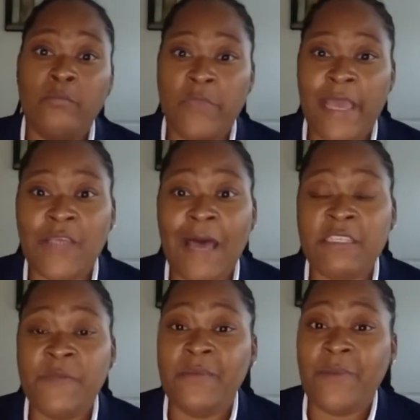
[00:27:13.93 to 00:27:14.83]
Yes, I'll
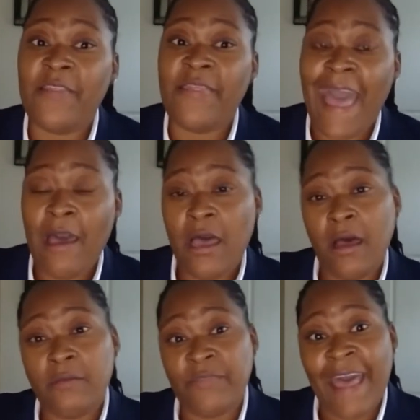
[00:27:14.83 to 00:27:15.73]
speak about
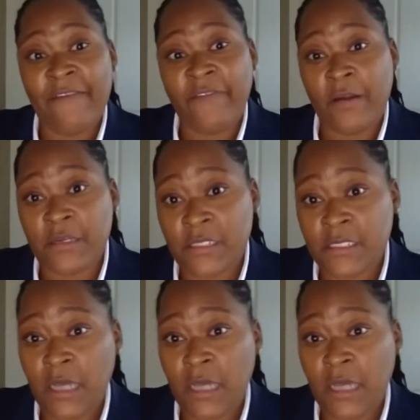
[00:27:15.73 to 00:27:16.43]
that first.